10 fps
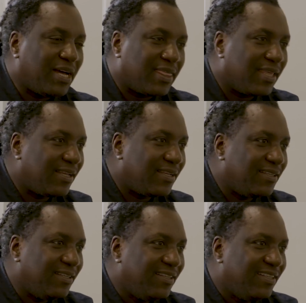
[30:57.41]
I think
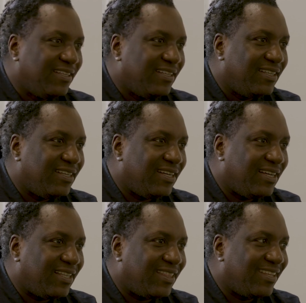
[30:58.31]

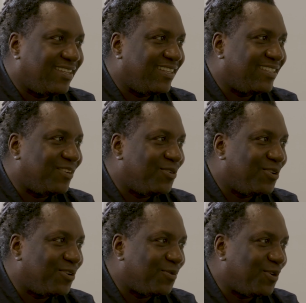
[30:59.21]
it's a whole
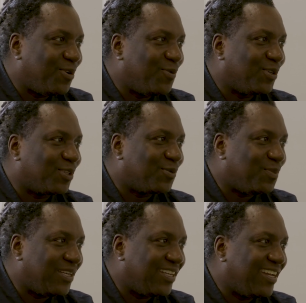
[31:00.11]
lot of hogwash to
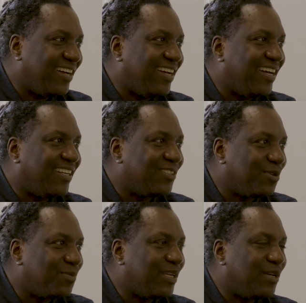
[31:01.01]
me.
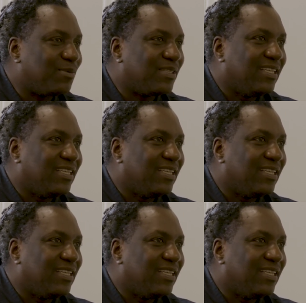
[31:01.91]
Sometimes